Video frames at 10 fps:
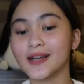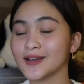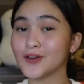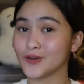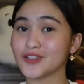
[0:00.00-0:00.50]

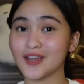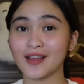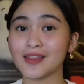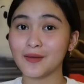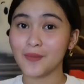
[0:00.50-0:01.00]
go
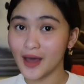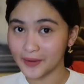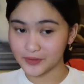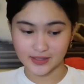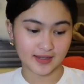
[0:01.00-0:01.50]
check them
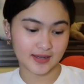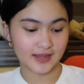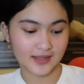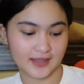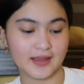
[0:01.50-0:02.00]
out.
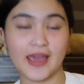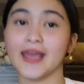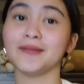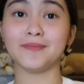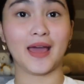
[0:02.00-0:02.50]

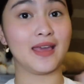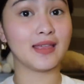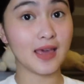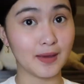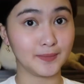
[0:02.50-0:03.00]
And buy
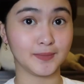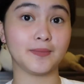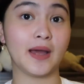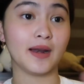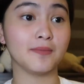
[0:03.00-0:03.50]

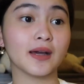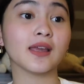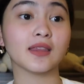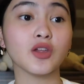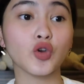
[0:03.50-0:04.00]
them. Para
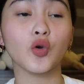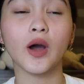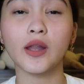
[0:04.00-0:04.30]
makita nyo kung